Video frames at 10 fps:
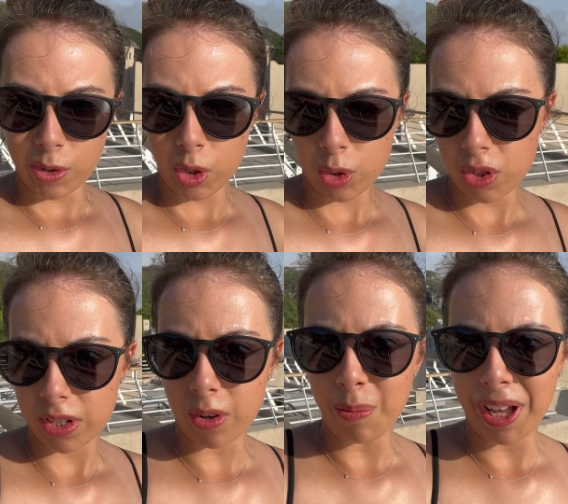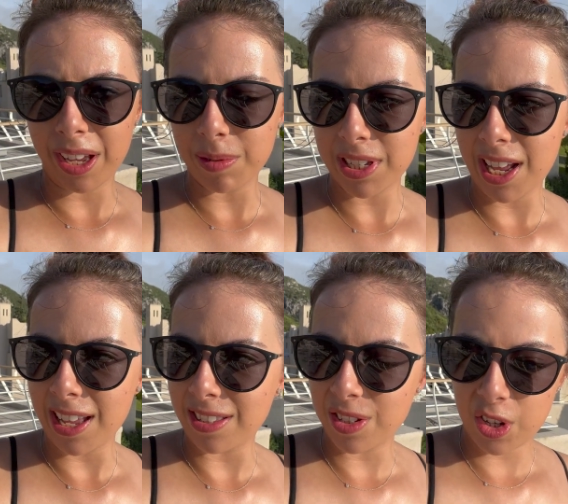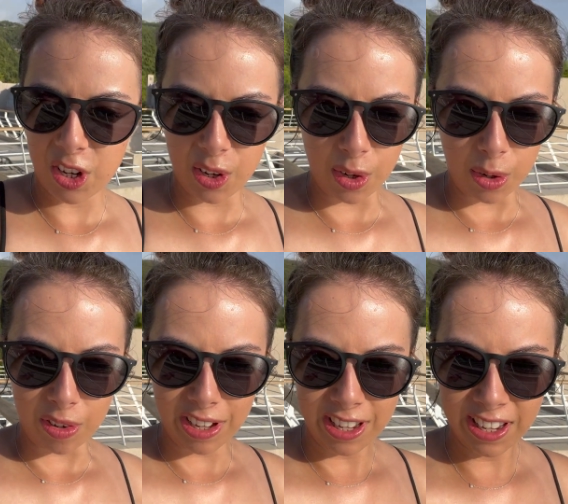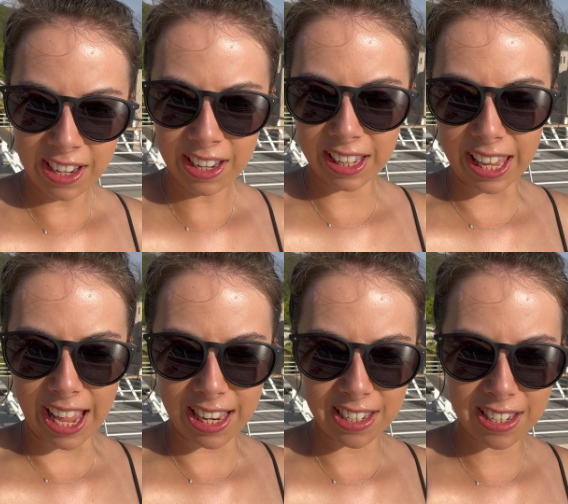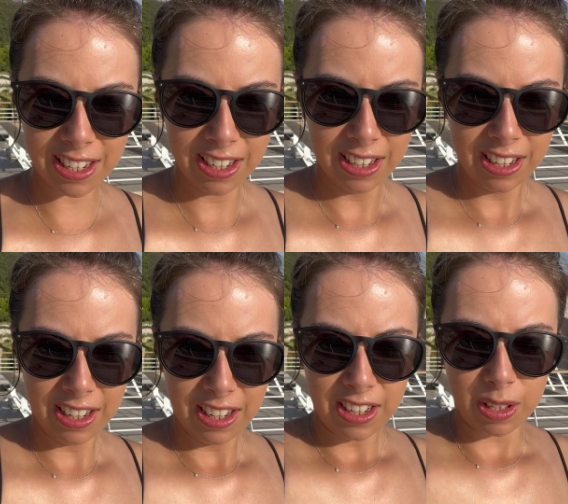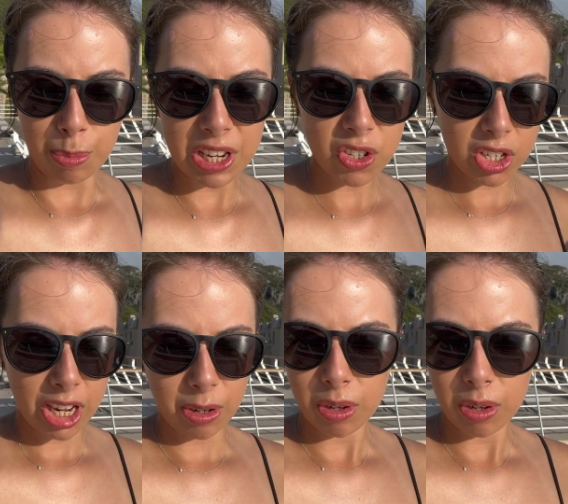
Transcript: Josh has just gone back upstairs to get the beach towel